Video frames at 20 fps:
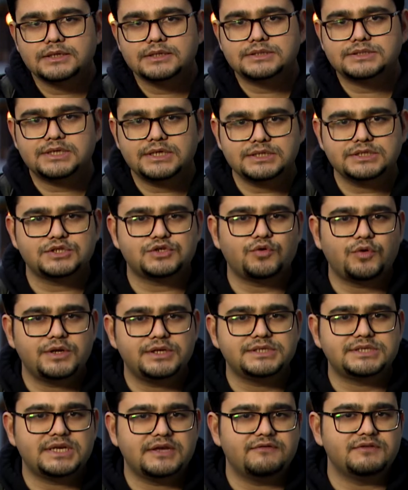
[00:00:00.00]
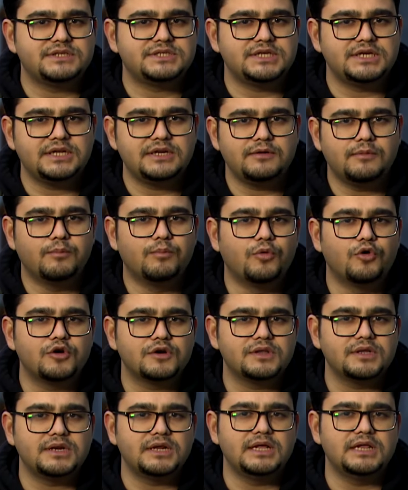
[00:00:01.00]
Since 2017, more
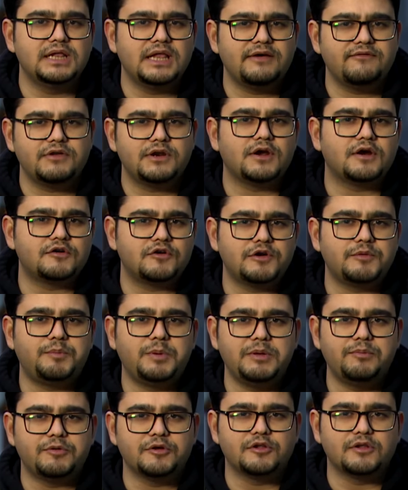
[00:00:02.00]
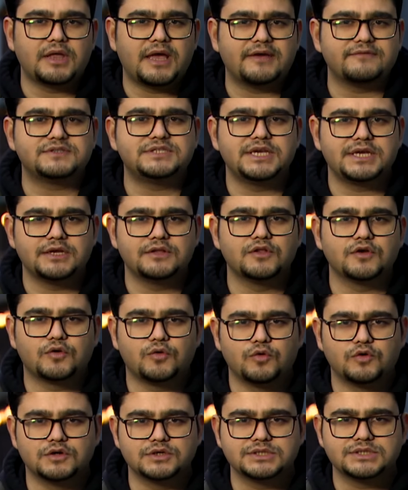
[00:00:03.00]
than 1,100 people have taken the
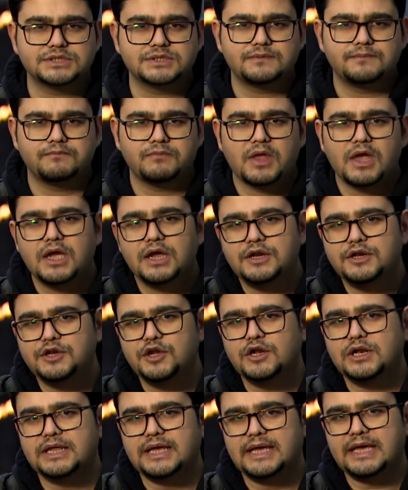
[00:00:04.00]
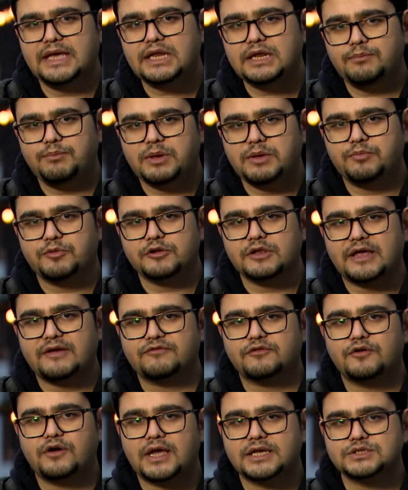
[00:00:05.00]
course. Nearly 80 people
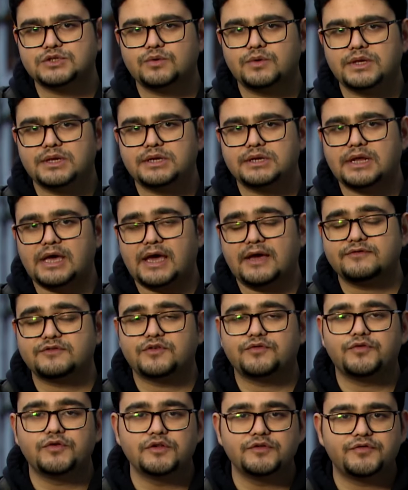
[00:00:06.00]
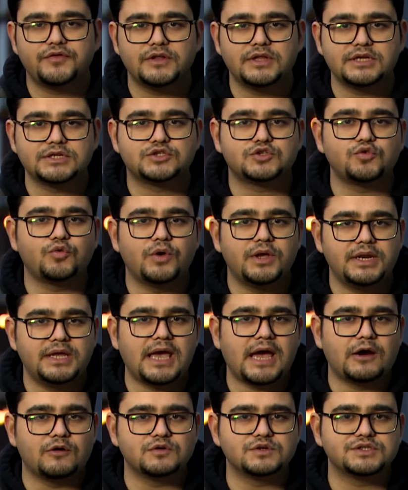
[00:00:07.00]
have graduated after fulfilling
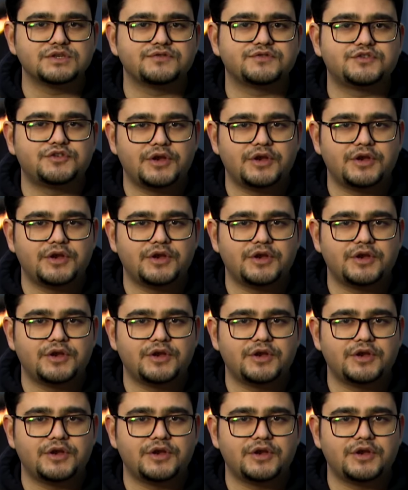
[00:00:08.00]
20 hours of